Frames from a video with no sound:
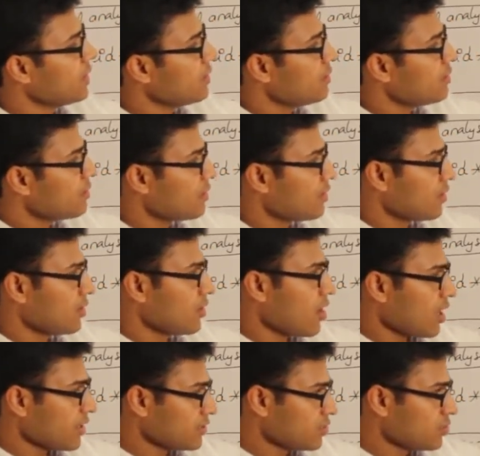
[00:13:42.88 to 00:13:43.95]
the
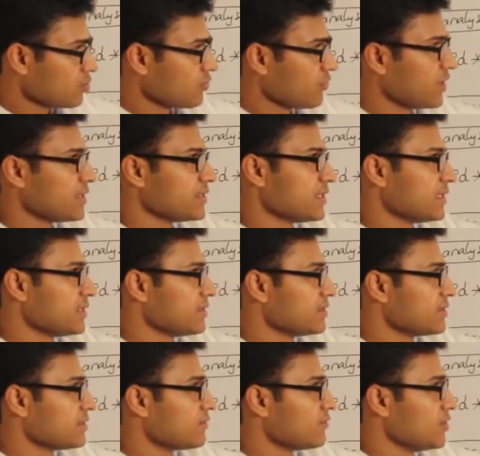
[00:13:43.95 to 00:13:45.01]
last 2
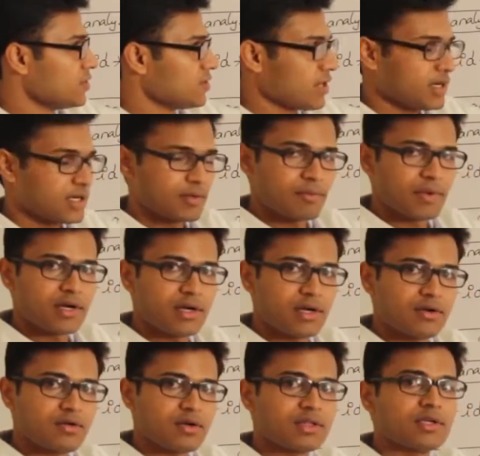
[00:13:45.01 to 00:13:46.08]
phases which are
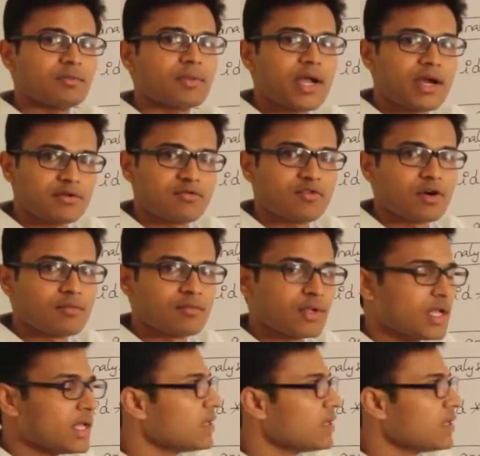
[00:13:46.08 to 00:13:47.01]
dependent on the platform.